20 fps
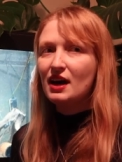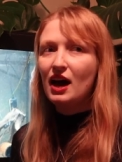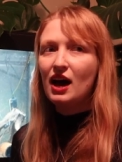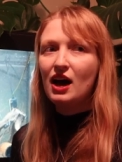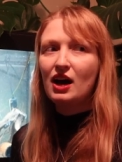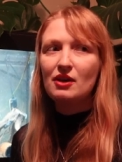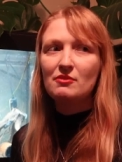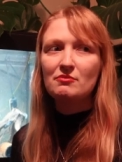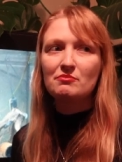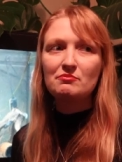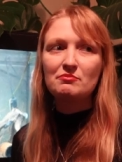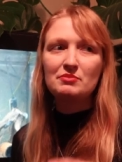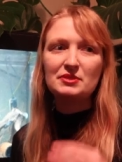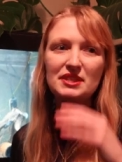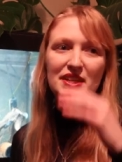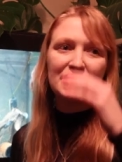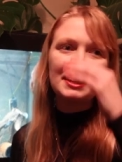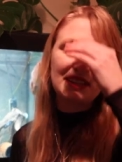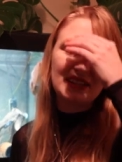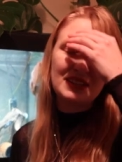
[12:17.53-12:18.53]

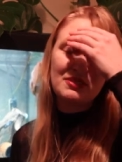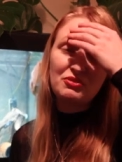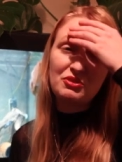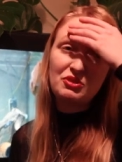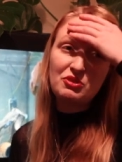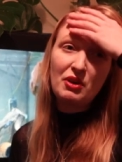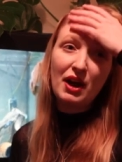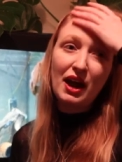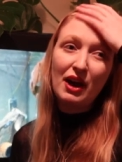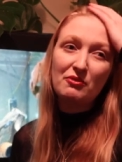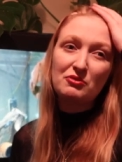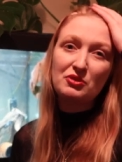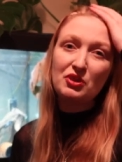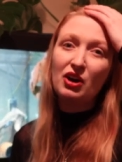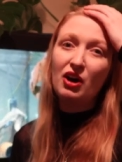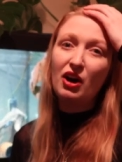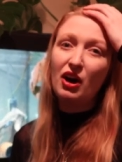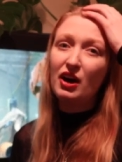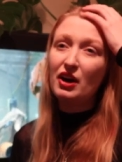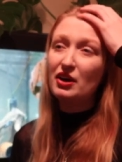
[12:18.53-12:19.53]
Particularly if you have
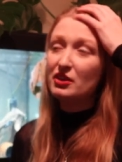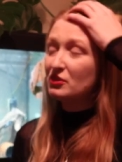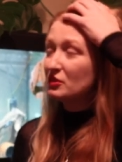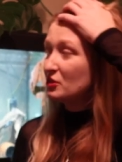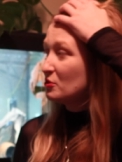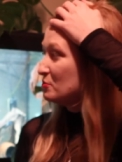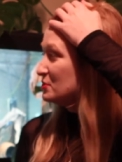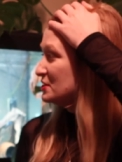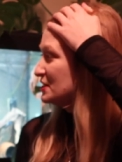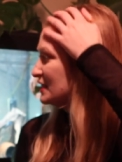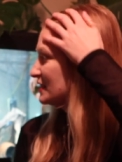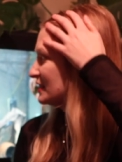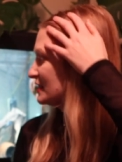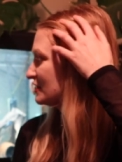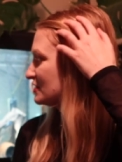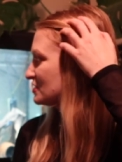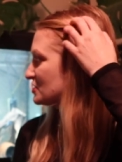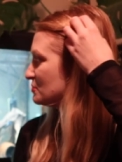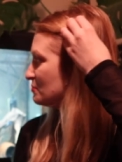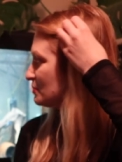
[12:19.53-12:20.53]
your eye on a particular